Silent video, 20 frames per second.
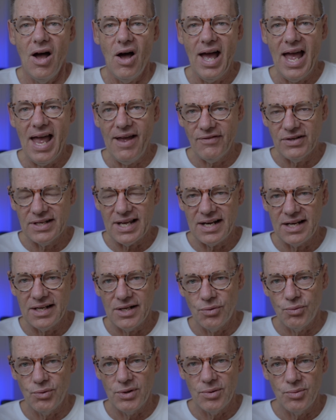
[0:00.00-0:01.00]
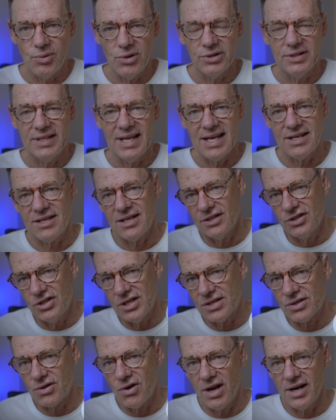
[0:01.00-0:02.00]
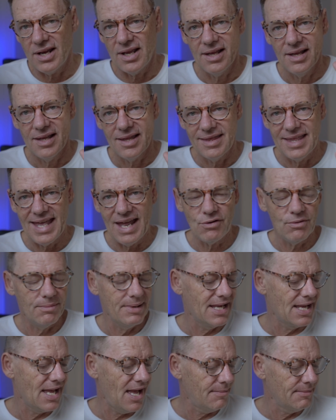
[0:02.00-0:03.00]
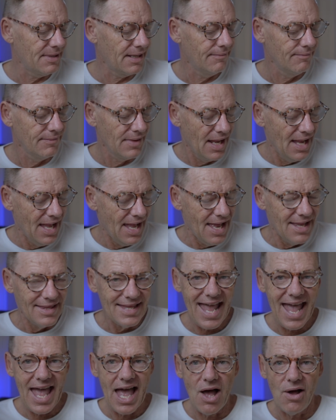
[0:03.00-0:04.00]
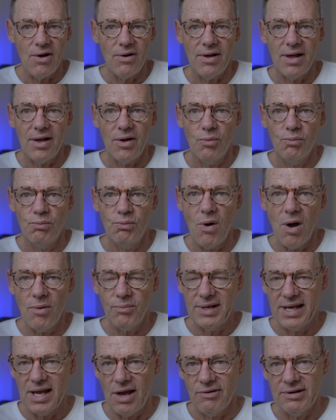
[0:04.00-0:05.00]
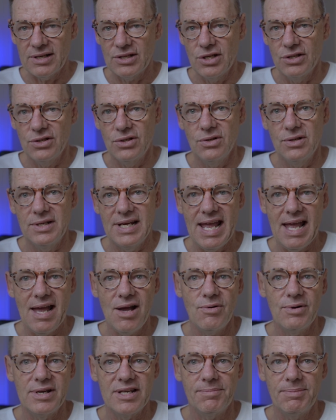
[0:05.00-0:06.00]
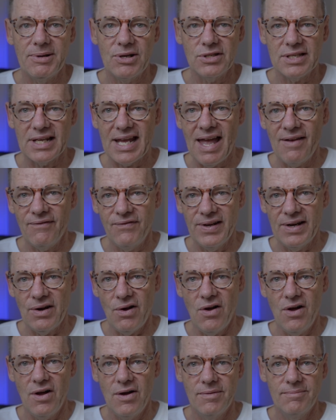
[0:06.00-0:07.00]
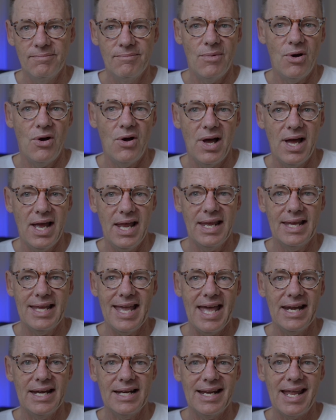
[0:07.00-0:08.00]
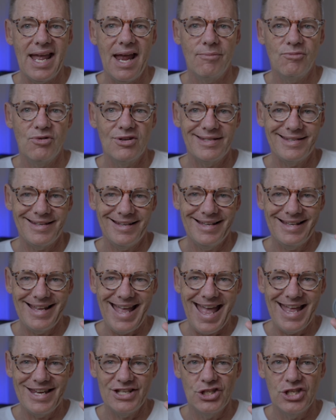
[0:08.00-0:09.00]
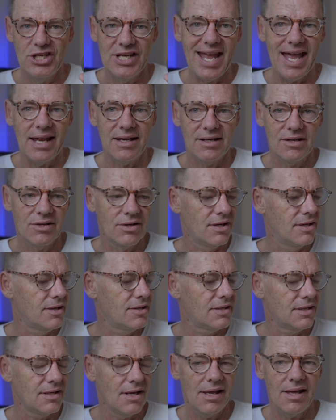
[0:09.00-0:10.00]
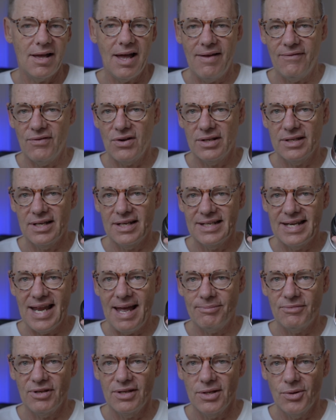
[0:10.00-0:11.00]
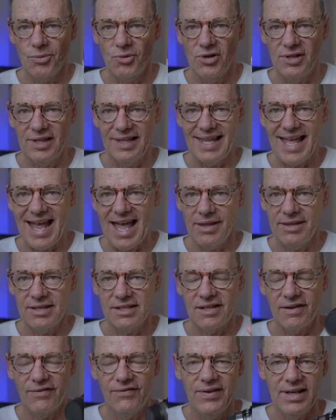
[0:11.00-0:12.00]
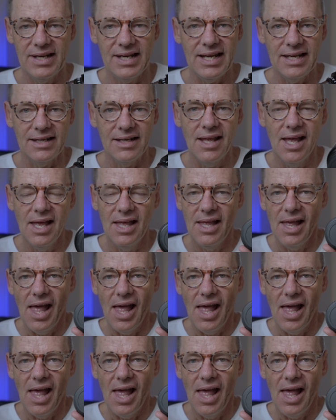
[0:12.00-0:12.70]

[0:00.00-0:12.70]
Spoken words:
I haven't done any real world tests, just got it. That'll be coming. Now, what we're going to do now is, because I can't fit it on my Canon cameras as yet, because I haven't got an adapter that will allow this to fit in,